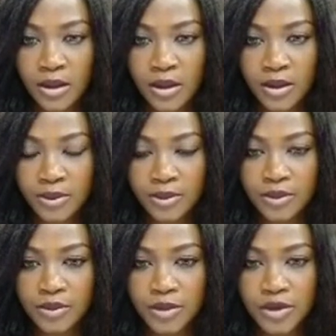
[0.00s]

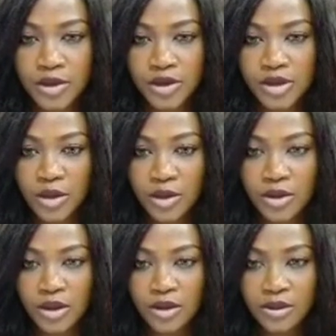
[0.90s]
So just
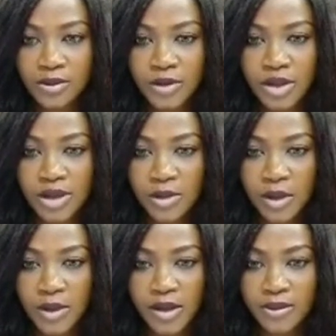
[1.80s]
hold on, just
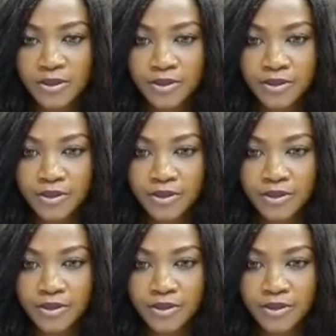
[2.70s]
give me a minute.